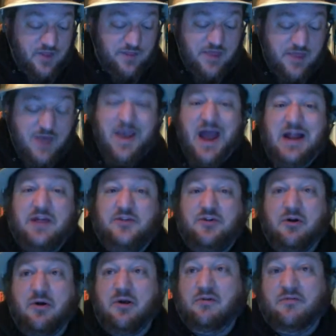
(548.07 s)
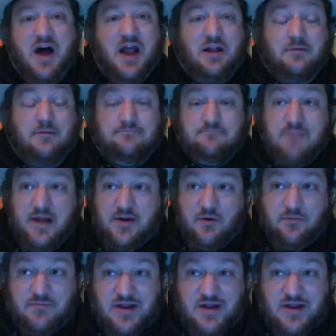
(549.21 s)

them adding Tauriel, fine. I don't.